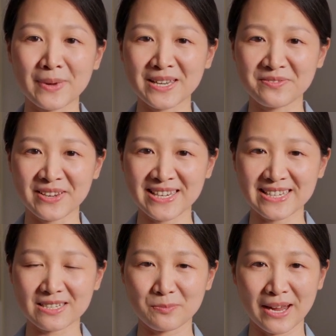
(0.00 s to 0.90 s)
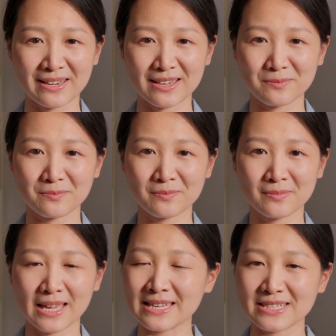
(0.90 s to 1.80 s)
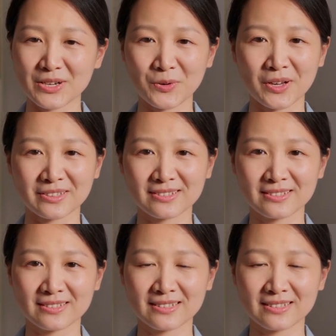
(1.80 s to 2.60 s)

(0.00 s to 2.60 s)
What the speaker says: benefited by them, and so on.